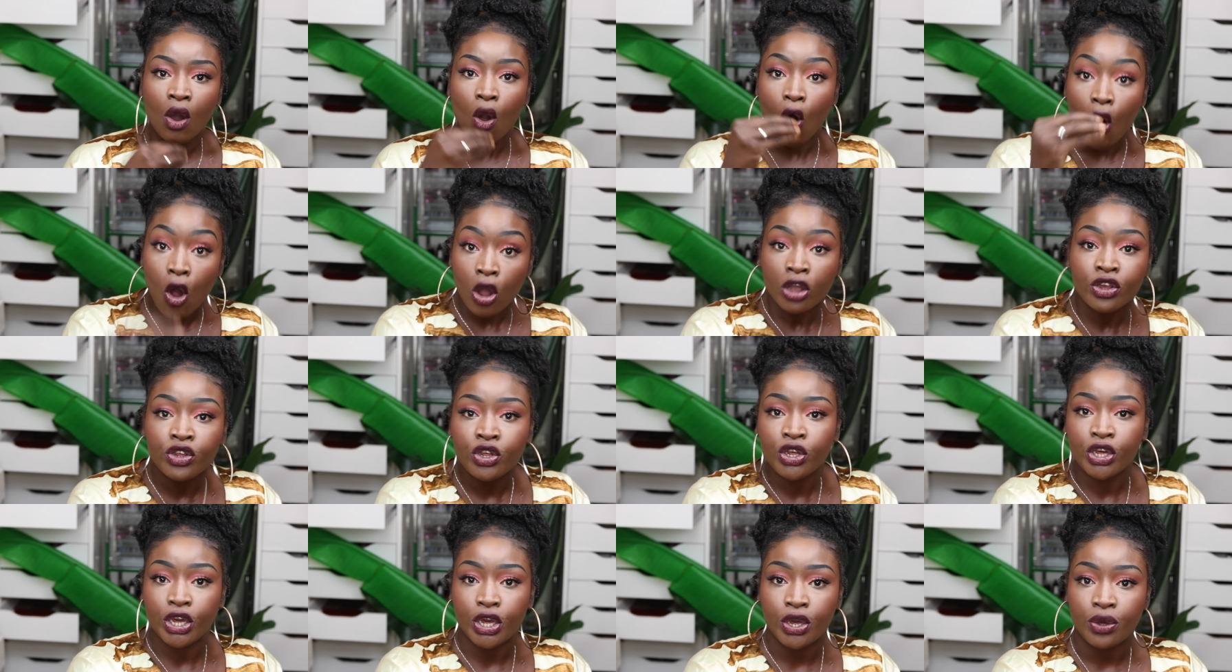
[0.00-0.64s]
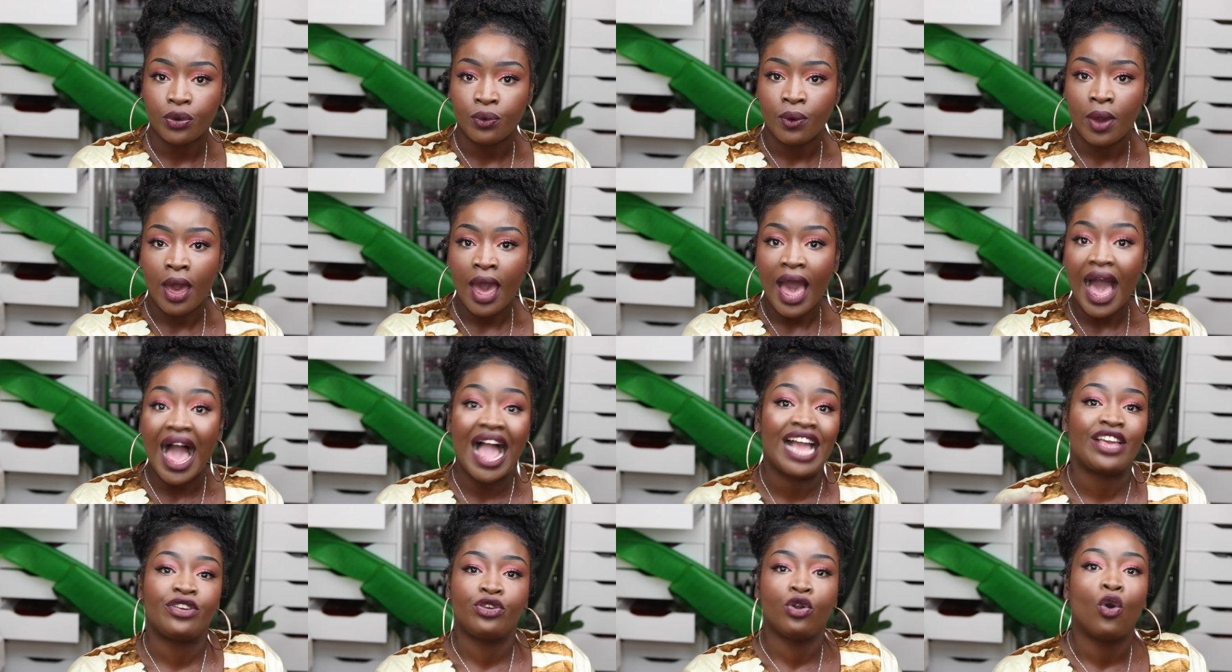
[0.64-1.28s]
on you
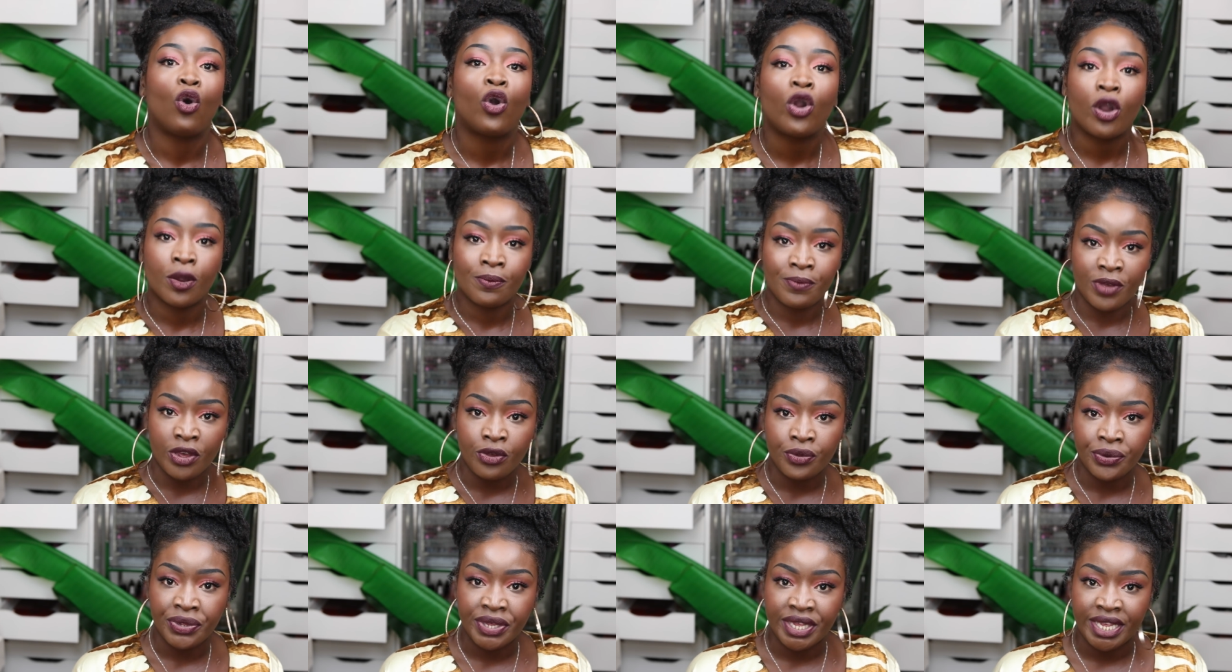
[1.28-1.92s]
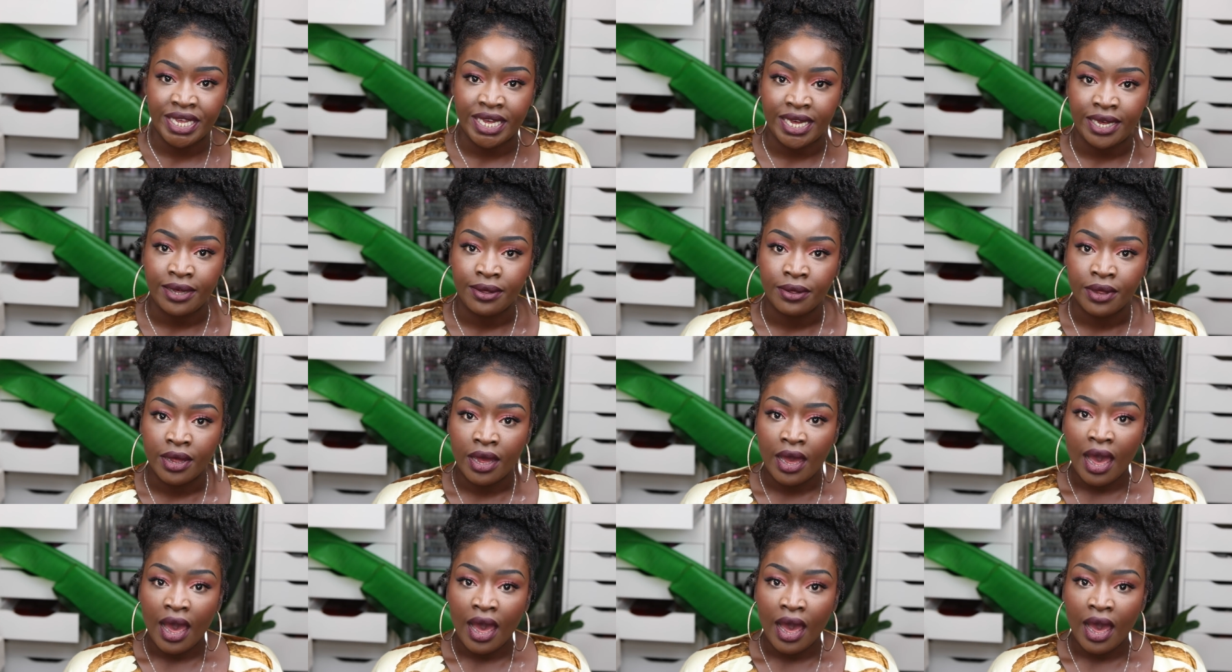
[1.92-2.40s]
and your community.